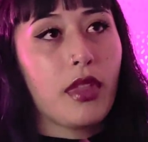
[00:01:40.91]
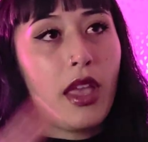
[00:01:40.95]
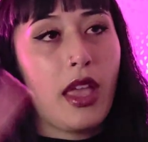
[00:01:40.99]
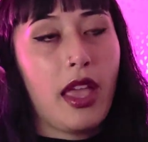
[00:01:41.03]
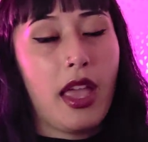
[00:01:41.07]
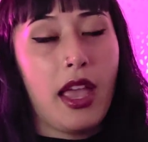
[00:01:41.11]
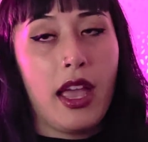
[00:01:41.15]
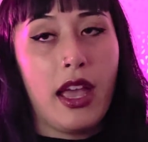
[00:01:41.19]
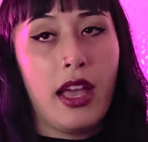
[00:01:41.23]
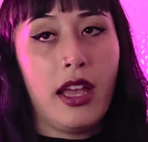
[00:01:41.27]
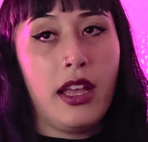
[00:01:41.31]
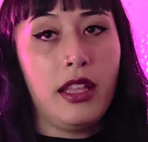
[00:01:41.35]

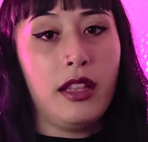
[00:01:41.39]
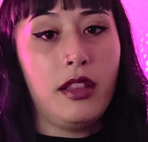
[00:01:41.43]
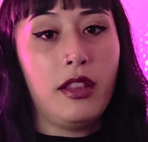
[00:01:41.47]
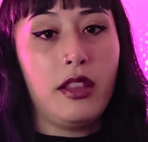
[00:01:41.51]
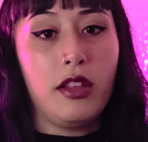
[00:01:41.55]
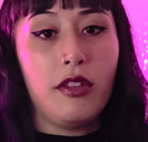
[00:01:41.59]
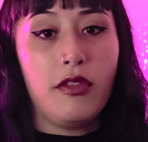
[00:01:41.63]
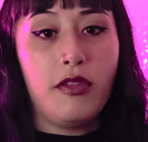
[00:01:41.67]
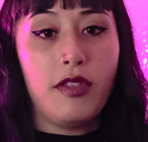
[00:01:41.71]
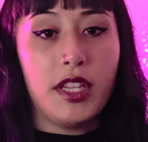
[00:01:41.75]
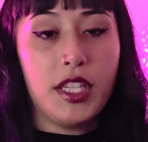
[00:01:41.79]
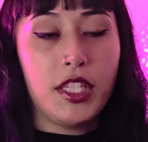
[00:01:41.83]
and
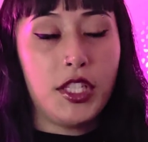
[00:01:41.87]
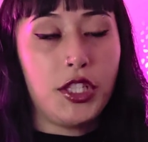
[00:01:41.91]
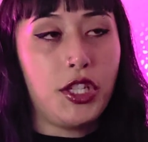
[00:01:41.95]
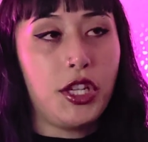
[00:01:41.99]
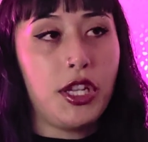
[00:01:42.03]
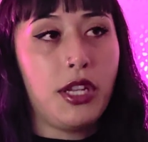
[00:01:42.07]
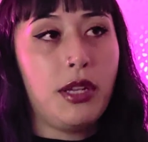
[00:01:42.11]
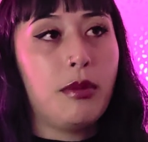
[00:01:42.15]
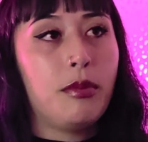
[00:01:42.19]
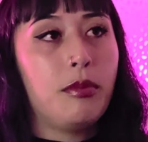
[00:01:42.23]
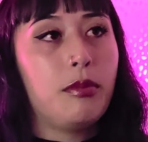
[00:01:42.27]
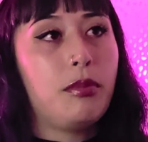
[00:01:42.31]
the
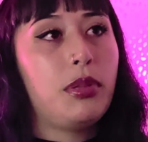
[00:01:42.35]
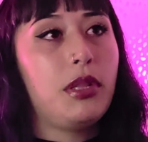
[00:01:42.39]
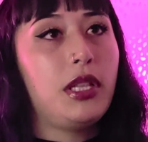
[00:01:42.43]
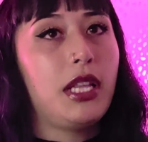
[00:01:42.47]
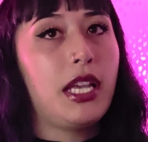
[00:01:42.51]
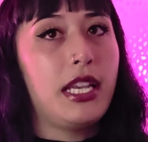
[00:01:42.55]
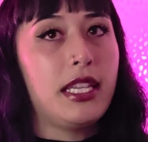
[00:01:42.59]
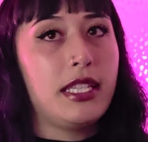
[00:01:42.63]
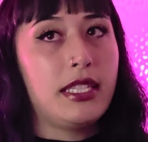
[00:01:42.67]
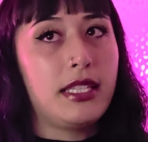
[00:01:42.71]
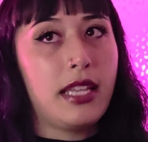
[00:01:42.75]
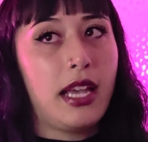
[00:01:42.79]
vision
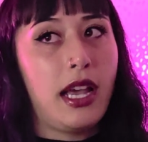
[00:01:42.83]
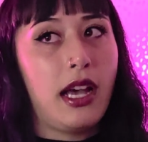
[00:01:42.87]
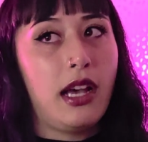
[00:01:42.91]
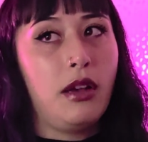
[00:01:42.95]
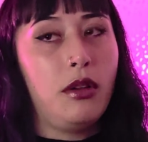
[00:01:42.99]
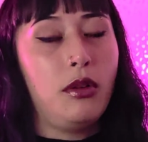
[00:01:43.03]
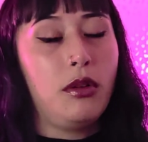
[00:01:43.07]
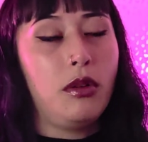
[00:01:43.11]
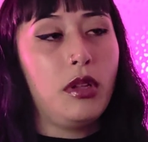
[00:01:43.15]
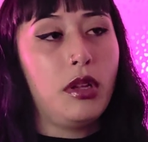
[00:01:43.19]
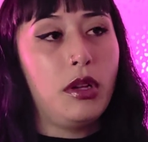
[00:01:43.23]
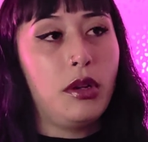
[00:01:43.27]
plays
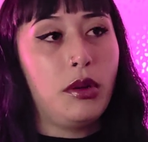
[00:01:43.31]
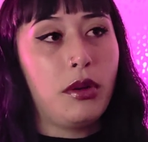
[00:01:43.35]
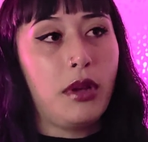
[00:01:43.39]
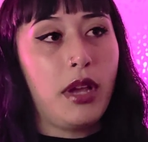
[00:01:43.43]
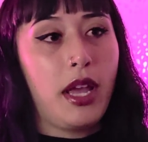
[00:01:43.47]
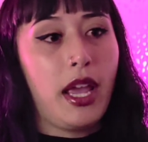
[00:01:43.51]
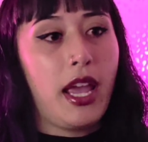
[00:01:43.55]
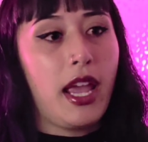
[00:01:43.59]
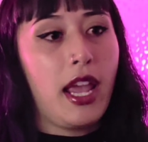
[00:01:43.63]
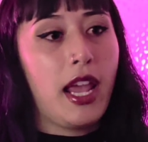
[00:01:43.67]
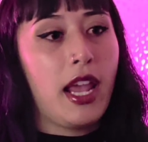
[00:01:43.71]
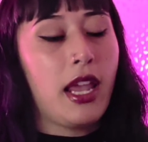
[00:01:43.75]
out,
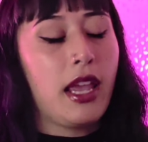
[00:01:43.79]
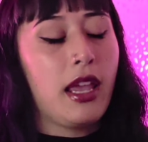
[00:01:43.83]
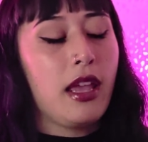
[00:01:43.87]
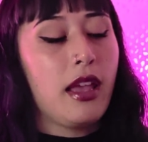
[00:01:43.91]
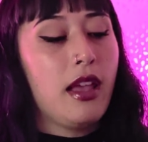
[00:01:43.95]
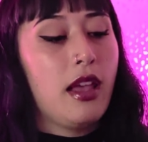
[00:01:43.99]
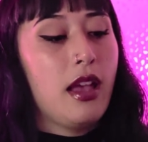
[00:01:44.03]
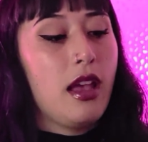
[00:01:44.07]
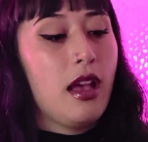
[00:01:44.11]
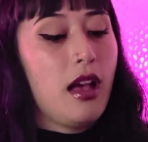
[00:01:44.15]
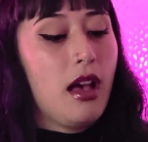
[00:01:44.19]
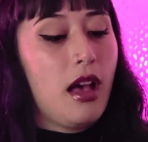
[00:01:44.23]
okay?
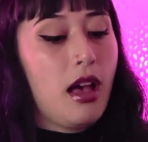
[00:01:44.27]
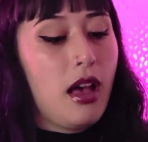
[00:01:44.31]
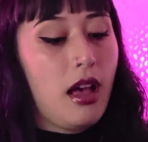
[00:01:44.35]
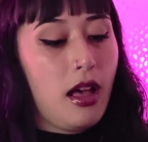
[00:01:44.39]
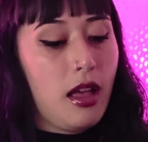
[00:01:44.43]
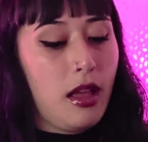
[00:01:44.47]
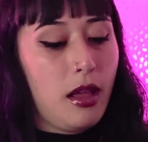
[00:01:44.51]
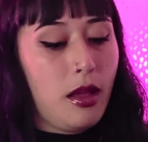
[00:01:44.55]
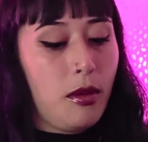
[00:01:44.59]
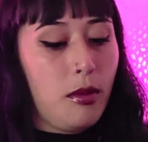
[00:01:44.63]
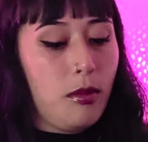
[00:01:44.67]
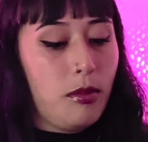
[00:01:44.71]

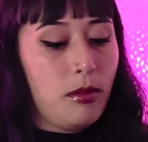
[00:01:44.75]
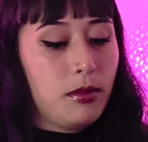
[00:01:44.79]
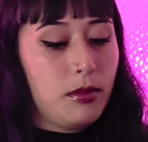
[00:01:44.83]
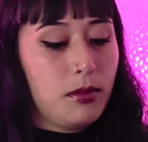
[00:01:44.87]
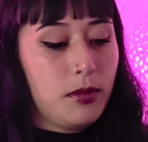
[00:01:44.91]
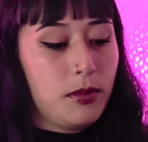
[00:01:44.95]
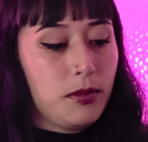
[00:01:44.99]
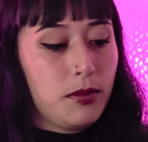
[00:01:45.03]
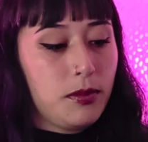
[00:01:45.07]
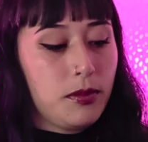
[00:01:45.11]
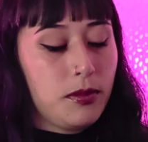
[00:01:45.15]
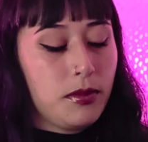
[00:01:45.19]

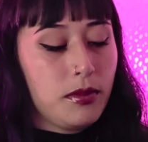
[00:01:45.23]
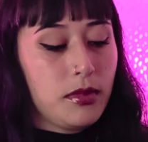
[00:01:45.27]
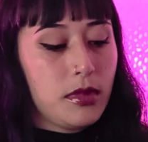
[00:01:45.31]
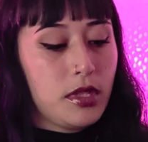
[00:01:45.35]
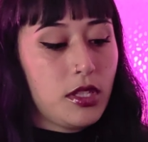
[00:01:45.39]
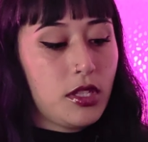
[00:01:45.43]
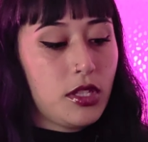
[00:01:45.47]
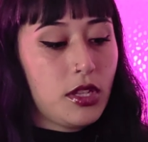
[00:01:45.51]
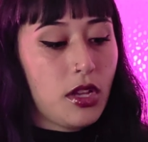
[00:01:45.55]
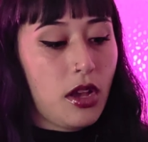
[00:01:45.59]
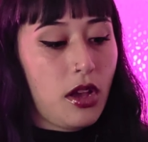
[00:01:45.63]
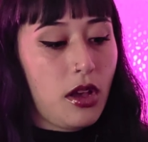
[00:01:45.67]

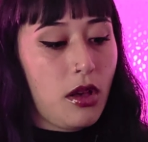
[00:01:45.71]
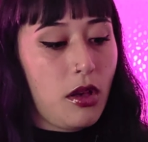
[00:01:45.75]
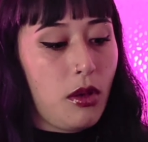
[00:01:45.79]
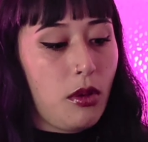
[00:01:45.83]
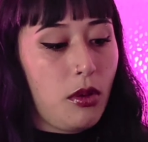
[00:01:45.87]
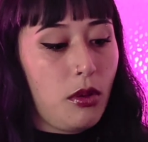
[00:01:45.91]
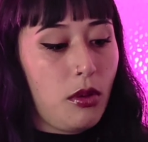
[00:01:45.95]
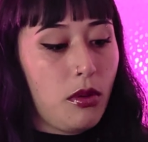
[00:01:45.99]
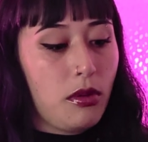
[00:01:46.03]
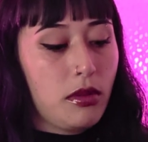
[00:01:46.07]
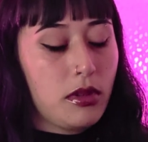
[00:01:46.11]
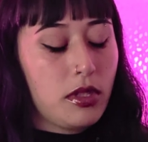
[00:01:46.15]

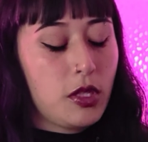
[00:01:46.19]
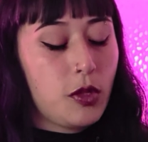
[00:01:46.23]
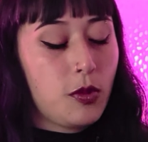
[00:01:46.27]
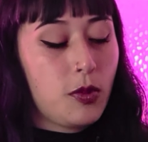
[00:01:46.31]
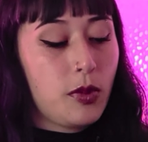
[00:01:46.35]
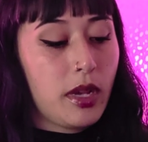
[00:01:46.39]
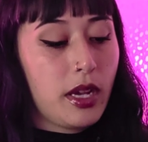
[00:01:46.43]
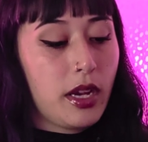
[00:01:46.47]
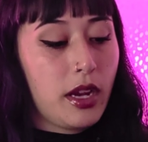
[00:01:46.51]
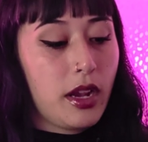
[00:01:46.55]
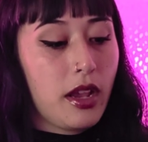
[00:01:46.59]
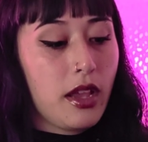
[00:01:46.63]
So
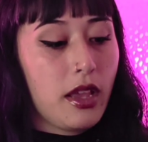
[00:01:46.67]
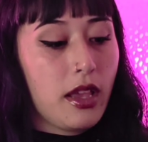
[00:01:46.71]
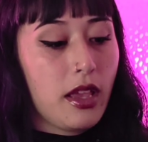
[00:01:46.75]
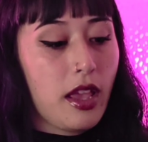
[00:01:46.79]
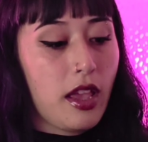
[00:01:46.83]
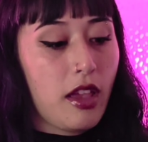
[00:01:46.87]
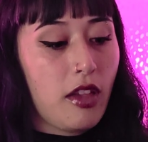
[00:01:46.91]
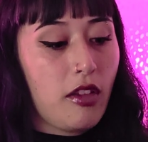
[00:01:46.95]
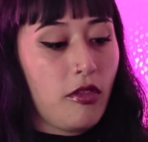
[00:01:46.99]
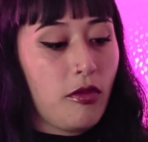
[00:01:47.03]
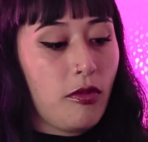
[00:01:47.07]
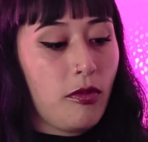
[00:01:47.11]
spirit
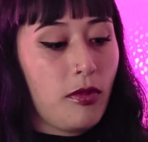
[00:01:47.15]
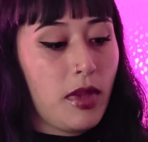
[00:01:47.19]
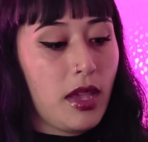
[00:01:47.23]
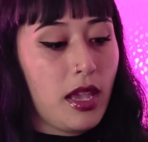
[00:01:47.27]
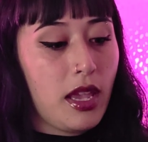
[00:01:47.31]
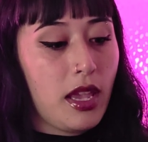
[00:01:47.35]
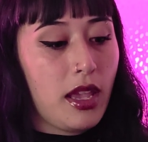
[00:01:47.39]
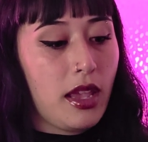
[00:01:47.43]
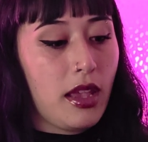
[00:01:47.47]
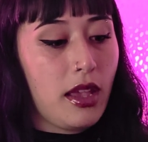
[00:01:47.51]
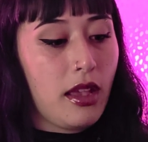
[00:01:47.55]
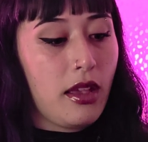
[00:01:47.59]
gave
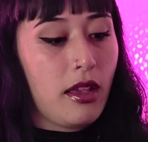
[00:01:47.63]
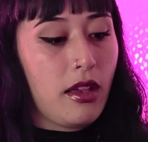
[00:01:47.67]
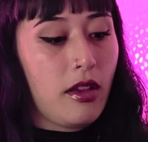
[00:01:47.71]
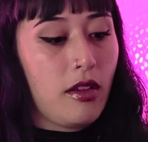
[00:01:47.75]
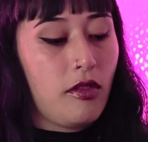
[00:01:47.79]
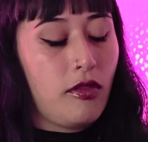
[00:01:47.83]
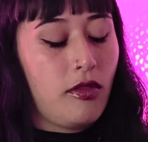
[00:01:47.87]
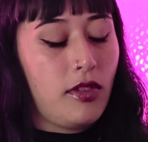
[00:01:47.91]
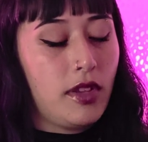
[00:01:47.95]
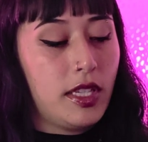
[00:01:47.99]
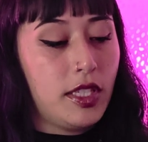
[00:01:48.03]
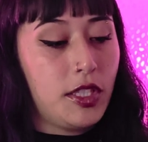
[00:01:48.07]
me
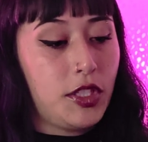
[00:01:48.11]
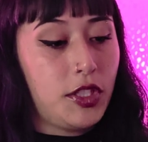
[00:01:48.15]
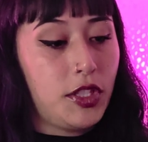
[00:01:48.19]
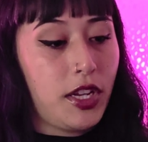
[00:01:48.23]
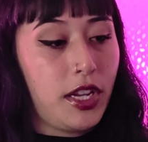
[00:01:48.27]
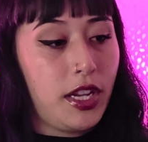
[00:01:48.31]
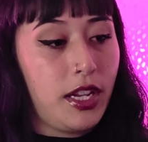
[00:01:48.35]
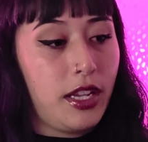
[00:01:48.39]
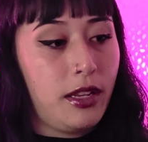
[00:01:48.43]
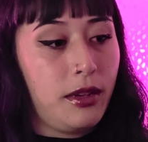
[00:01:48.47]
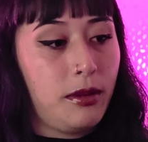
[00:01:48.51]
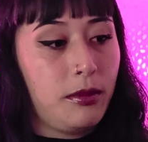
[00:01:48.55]
a
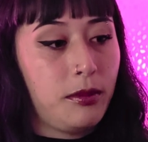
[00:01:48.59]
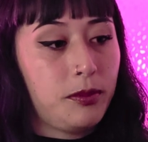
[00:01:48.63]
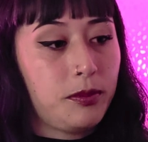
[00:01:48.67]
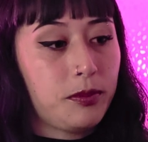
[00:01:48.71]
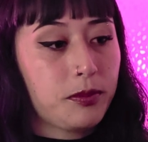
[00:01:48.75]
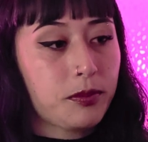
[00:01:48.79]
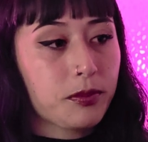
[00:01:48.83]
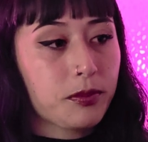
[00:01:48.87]
vision.